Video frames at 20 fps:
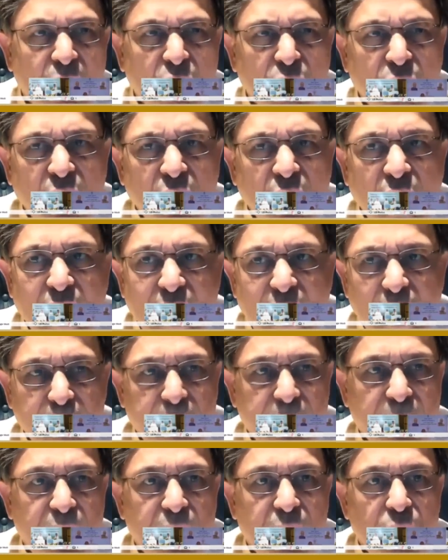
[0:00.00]
will
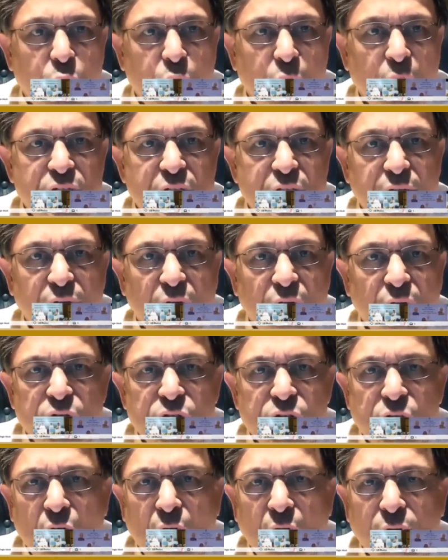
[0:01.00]
help to achieve the
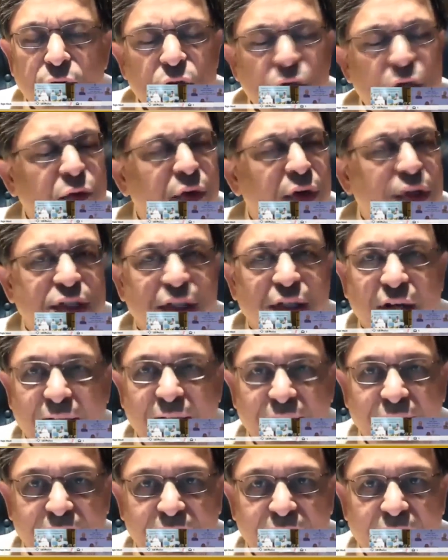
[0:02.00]
vision of universal
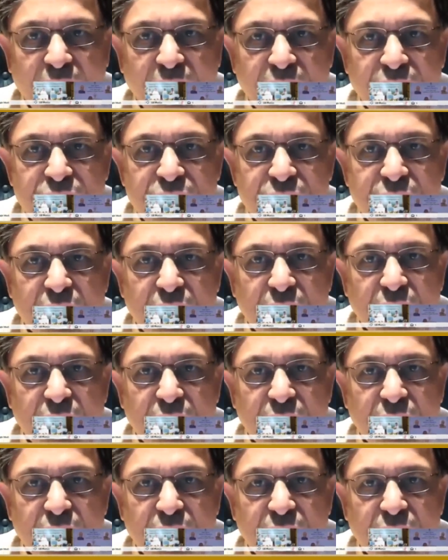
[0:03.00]
health coverage